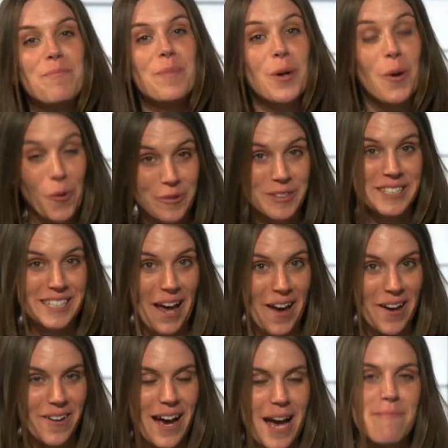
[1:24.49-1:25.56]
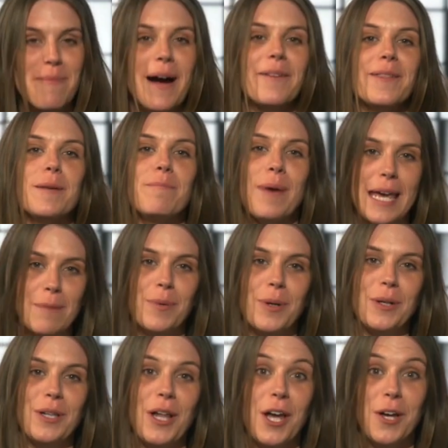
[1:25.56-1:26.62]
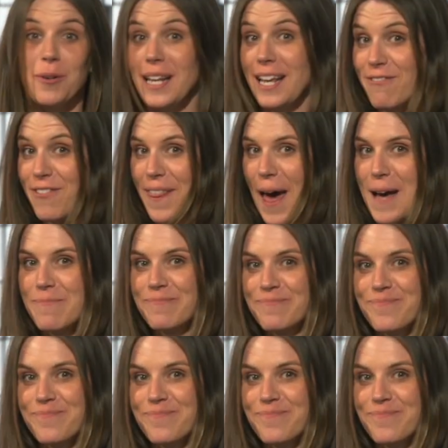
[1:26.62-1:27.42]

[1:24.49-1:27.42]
but also about the people who live there.